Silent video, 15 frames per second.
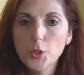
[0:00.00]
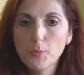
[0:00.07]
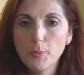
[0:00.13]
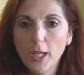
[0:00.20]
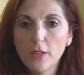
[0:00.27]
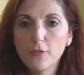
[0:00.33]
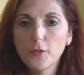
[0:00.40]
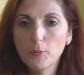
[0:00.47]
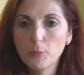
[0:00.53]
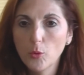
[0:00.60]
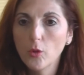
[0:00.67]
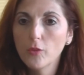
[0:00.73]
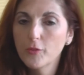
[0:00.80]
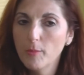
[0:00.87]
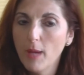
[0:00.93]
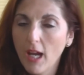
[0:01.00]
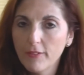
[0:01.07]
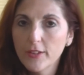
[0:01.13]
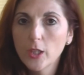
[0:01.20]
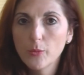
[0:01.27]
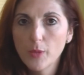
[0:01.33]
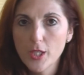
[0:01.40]
to benefit more from
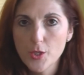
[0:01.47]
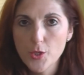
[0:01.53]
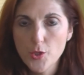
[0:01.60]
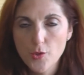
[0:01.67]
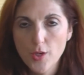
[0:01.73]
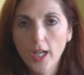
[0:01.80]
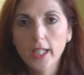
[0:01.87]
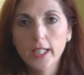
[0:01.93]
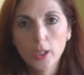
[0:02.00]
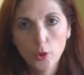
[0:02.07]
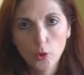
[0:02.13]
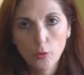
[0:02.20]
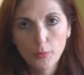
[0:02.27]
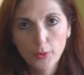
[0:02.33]
having a registrar in your